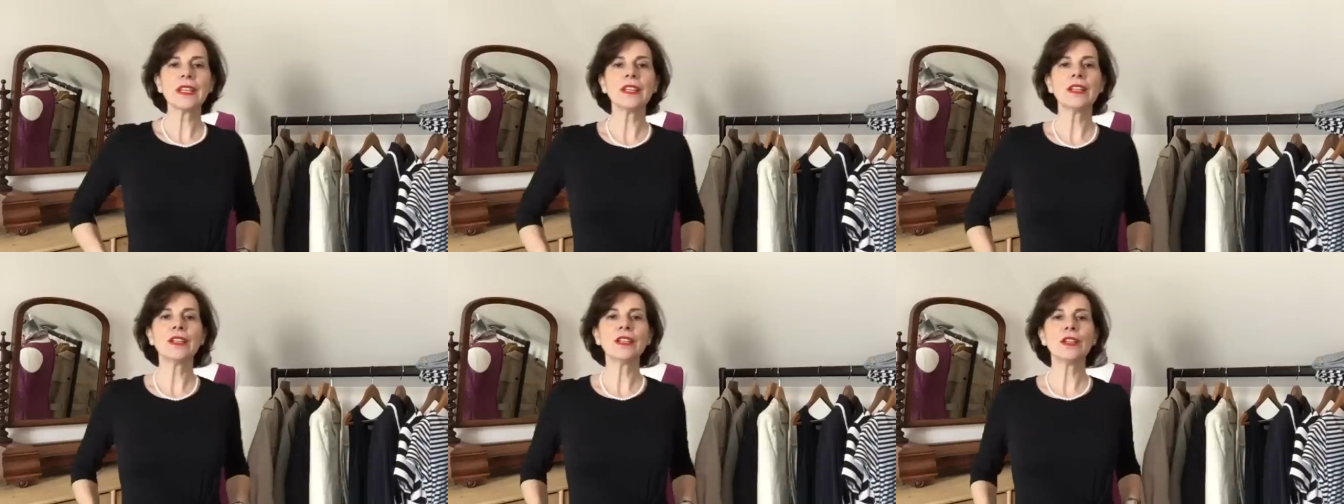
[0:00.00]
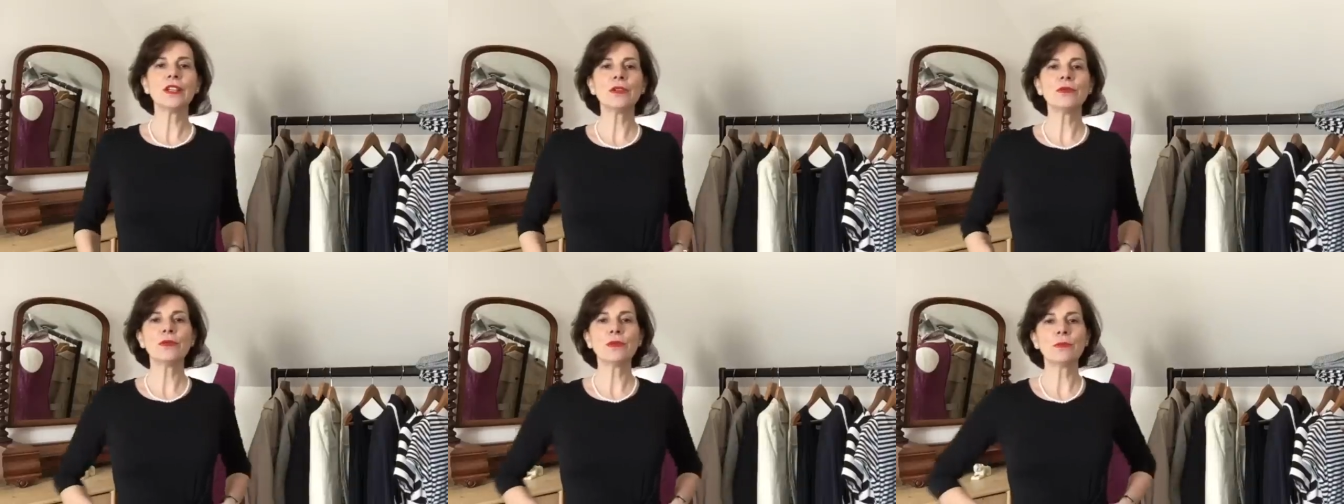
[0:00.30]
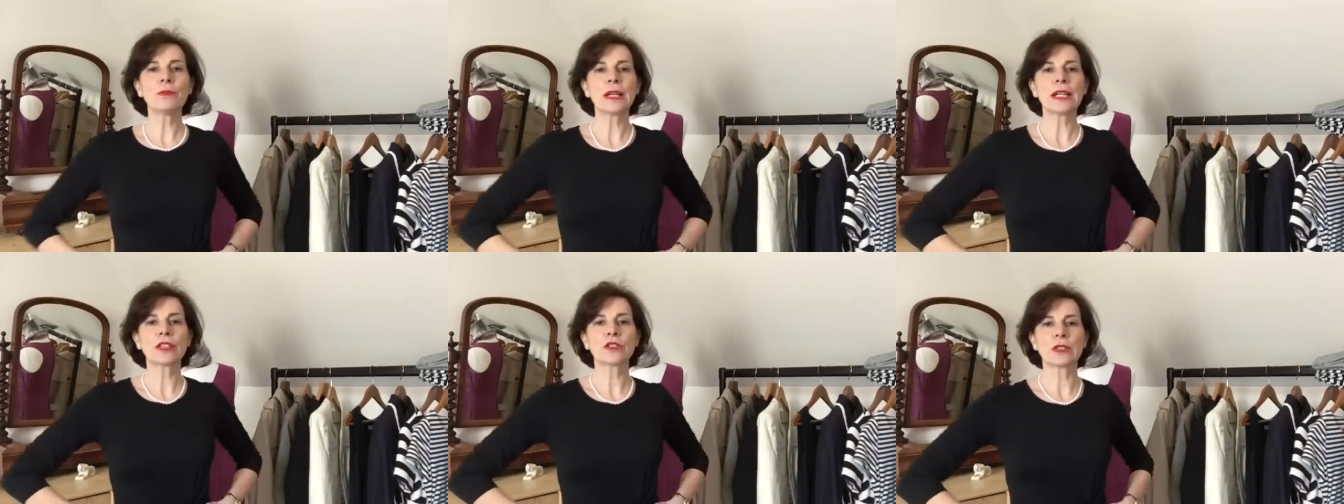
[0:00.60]
uh, a
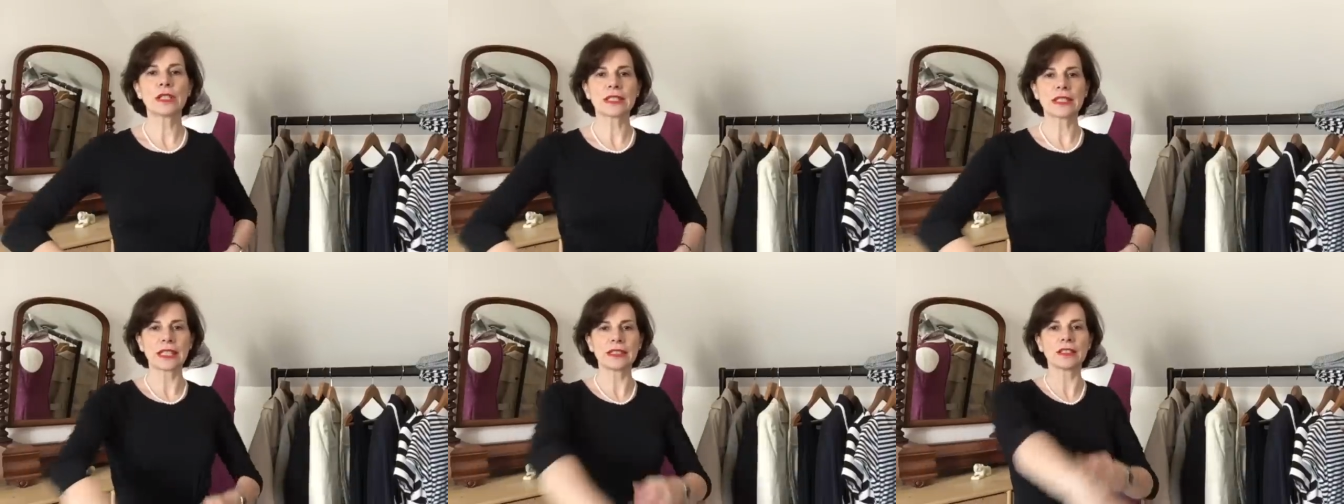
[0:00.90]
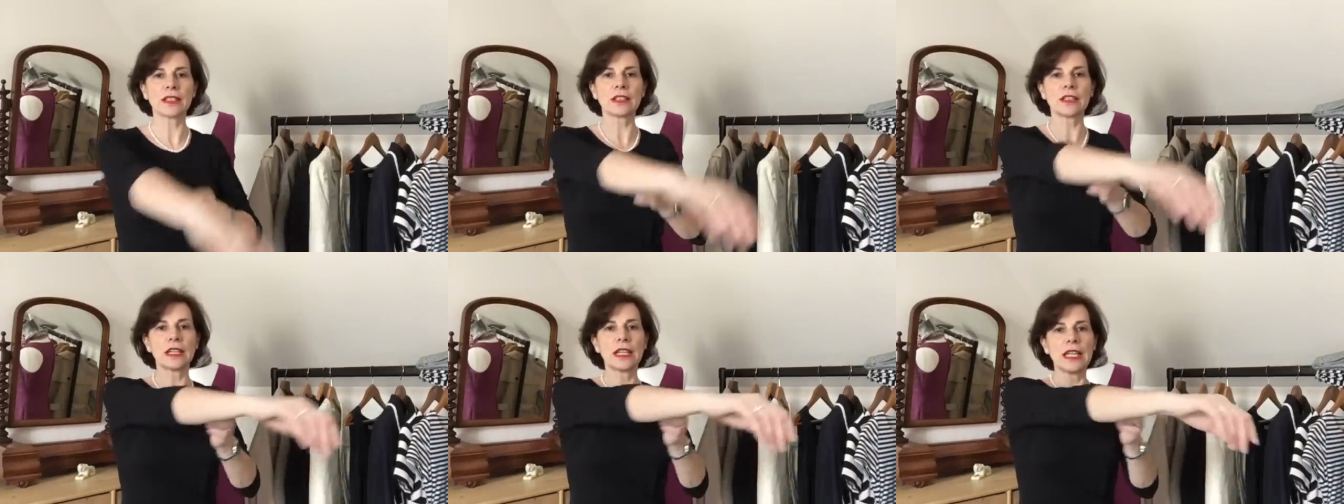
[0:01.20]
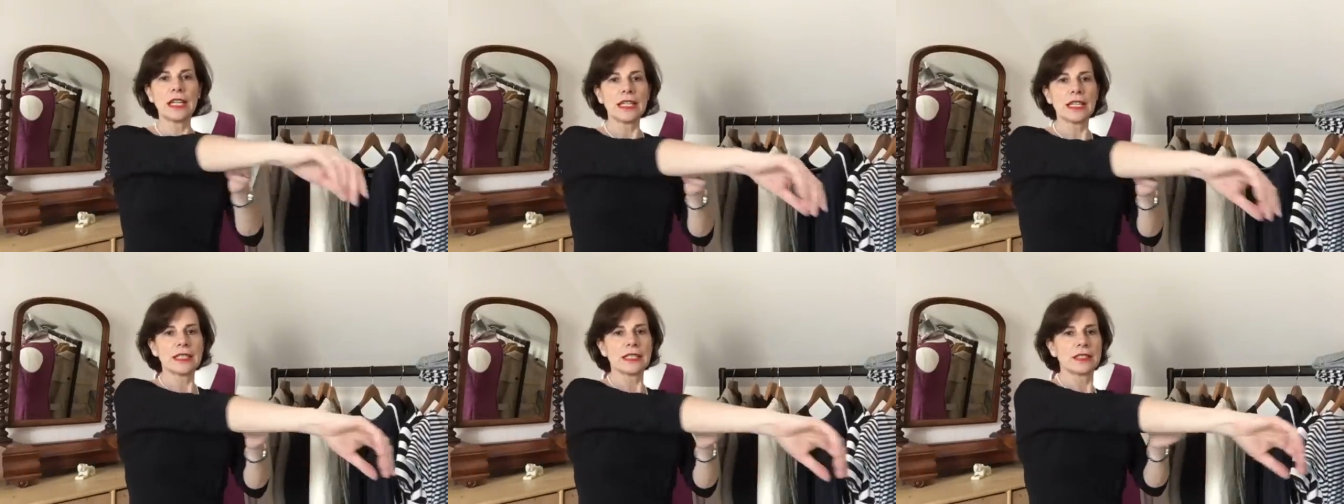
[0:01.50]
black dress here.
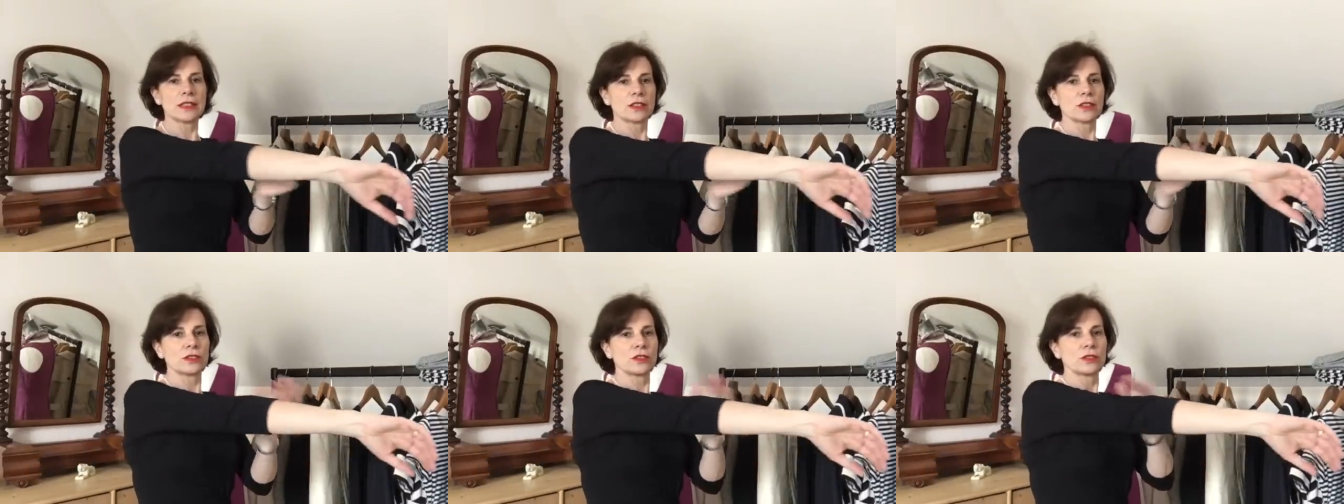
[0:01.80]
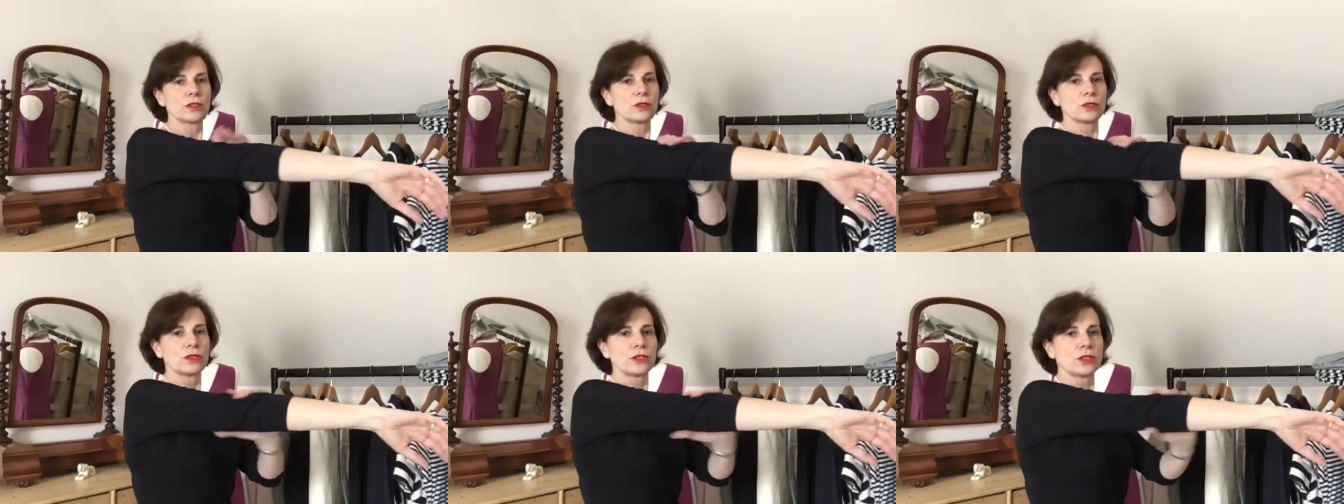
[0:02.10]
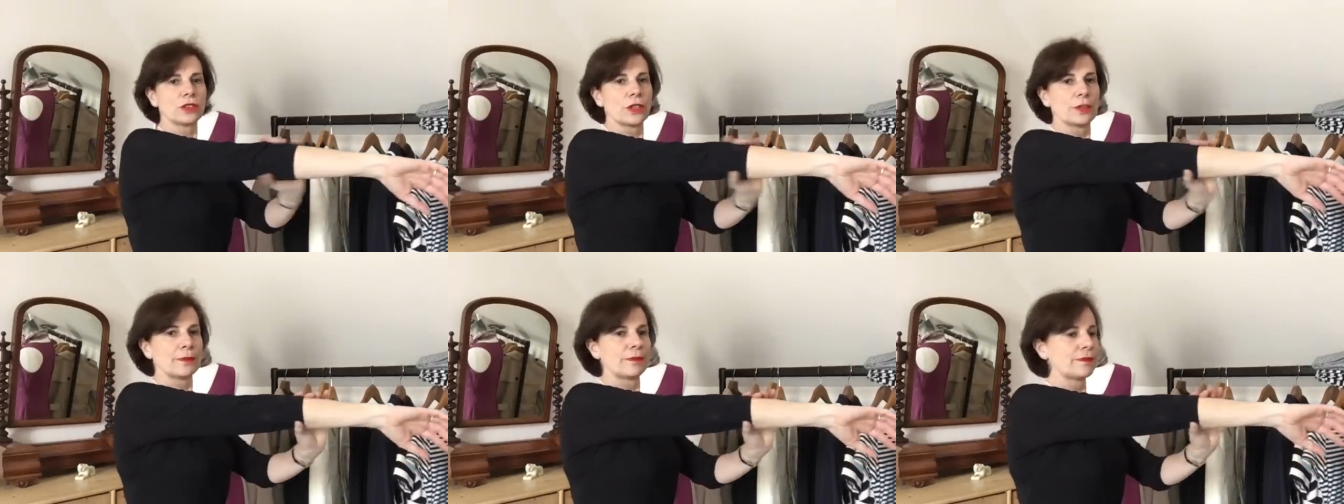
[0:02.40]
It's got
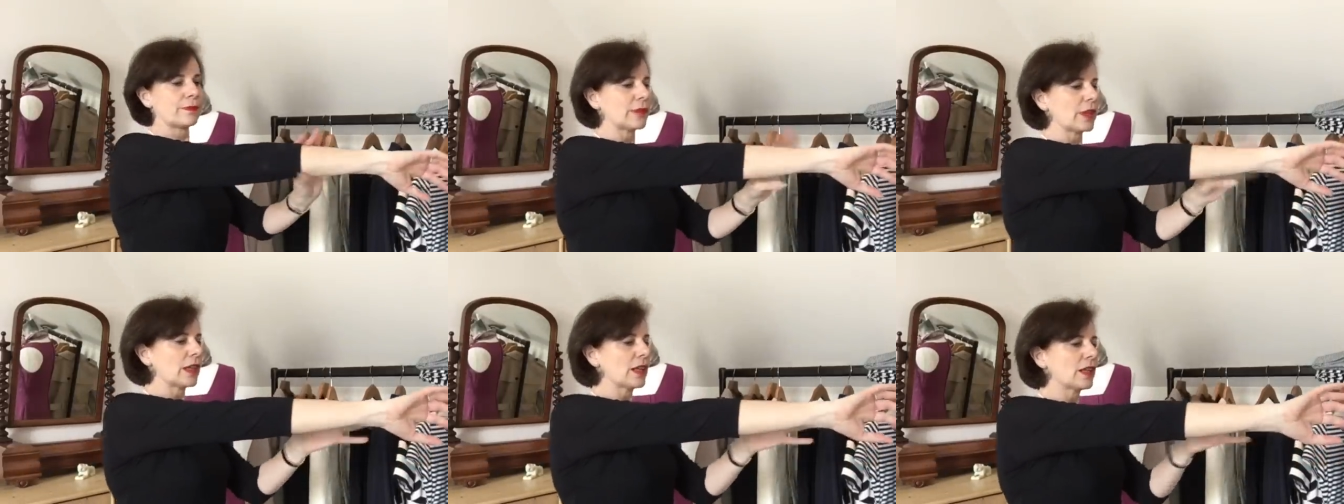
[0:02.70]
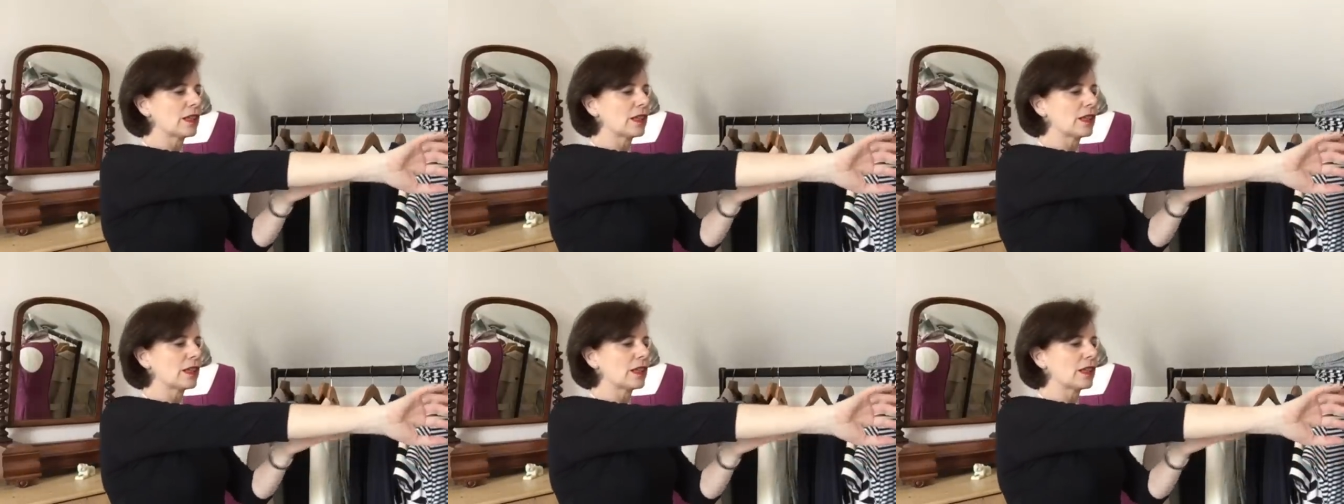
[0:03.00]
those um,